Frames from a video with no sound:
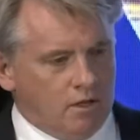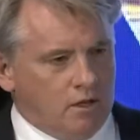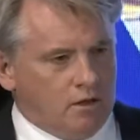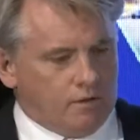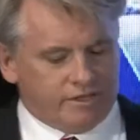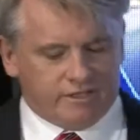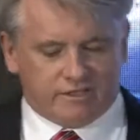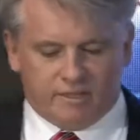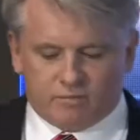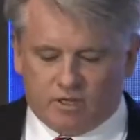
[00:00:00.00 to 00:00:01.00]
Well, at the
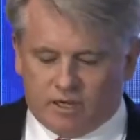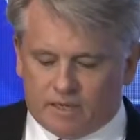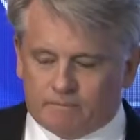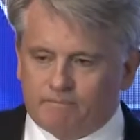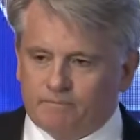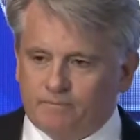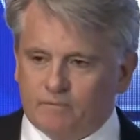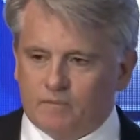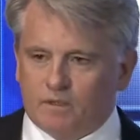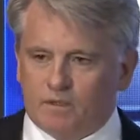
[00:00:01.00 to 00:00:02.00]
same time,
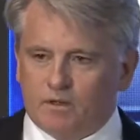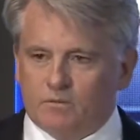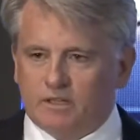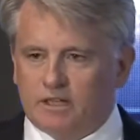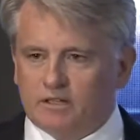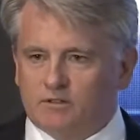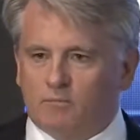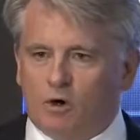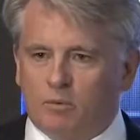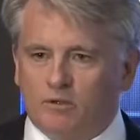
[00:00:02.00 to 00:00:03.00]
we at
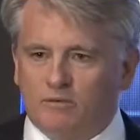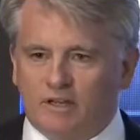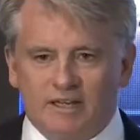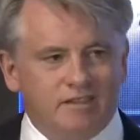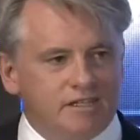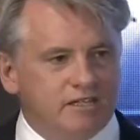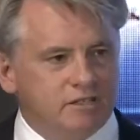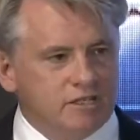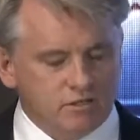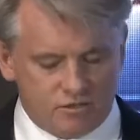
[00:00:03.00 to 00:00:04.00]
ExxonMobil, and I think as
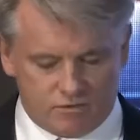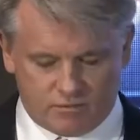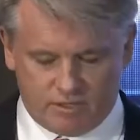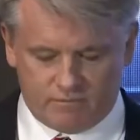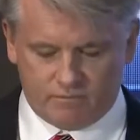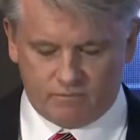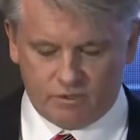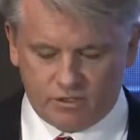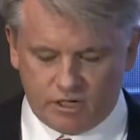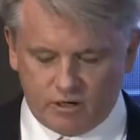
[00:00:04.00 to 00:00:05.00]
an industry, we
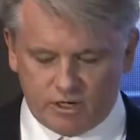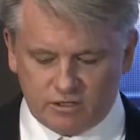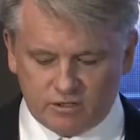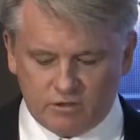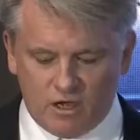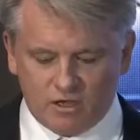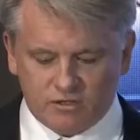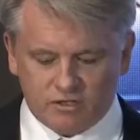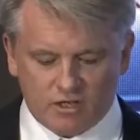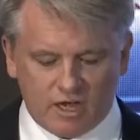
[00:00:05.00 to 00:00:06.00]
share
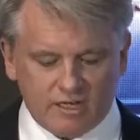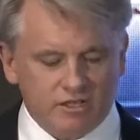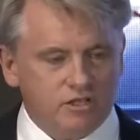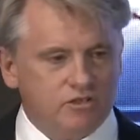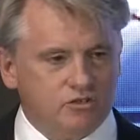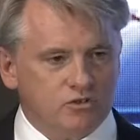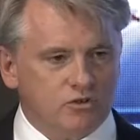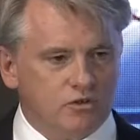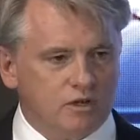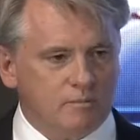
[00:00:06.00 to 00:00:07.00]
society's
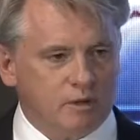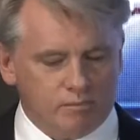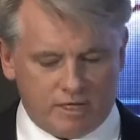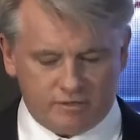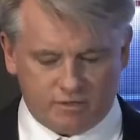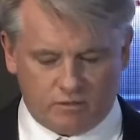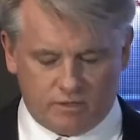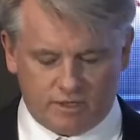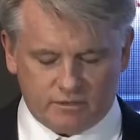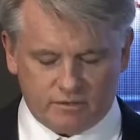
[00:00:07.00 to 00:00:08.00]
concern about plastic
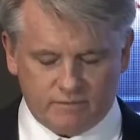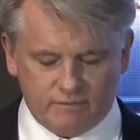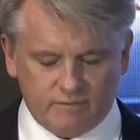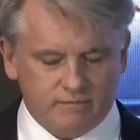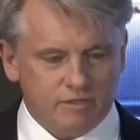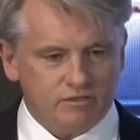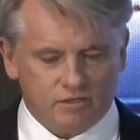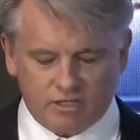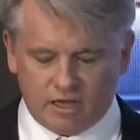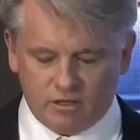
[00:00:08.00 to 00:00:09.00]
waste. It's a
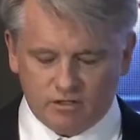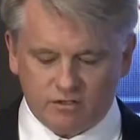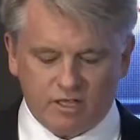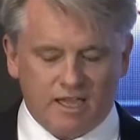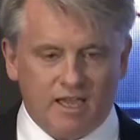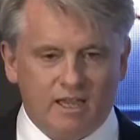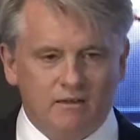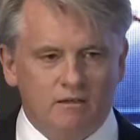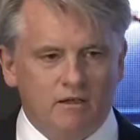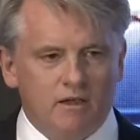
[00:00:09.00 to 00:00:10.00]
challenge that
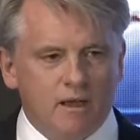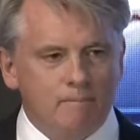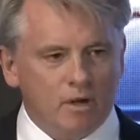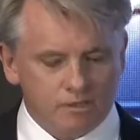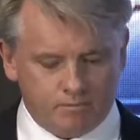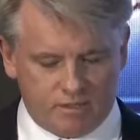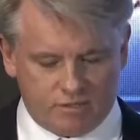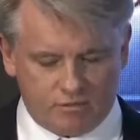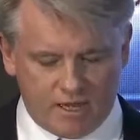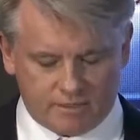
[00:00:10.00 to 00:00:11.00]
can and must be
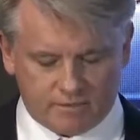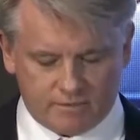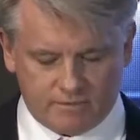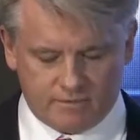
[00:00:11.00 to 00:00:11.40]
addressed.